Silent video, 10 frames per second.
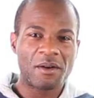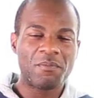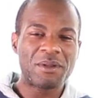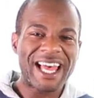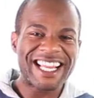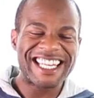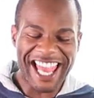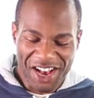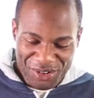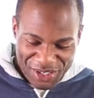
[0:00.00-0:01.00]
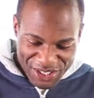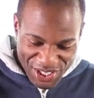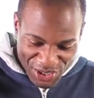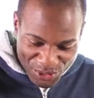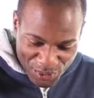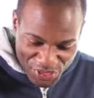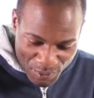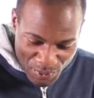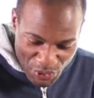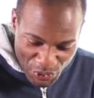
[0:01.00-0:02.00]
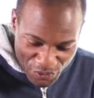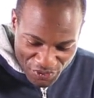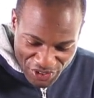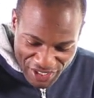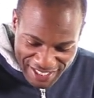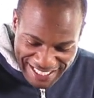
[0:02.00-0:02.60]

Black now continued with the move